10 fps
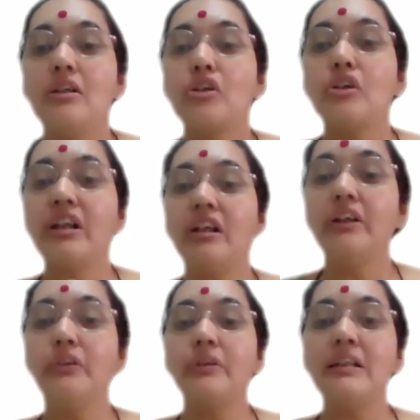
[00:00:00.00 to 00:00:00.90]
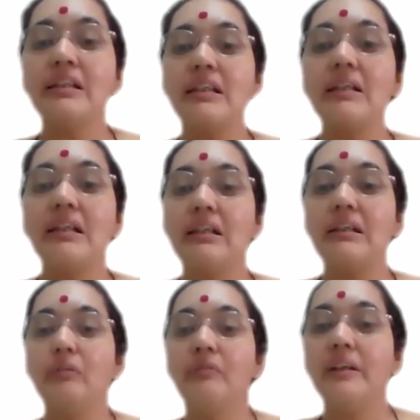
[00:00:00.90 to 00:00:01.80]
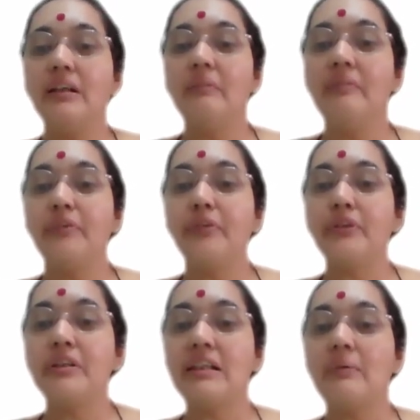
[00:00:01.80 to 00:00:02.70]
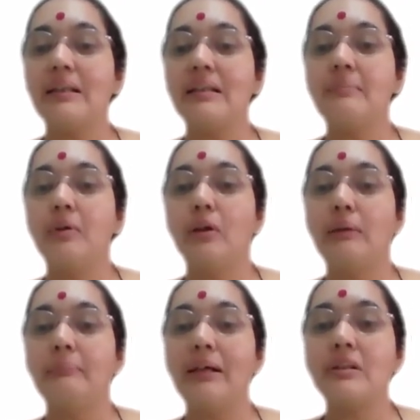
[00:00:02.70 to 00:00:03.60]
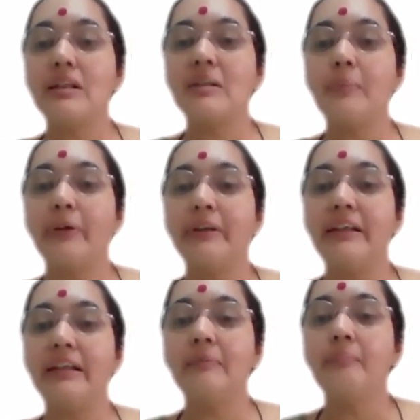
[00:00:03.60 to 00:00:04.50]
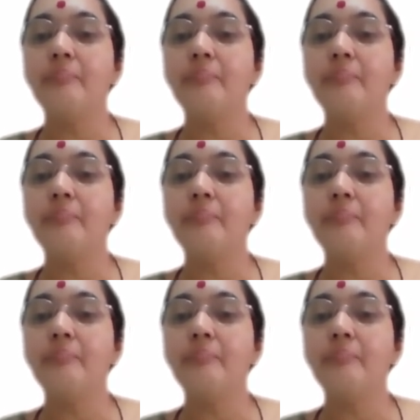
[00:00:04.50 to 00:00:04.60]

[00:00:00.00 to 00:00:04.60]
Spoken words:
So here you can see that over here, if you can see where the mouse is pointing,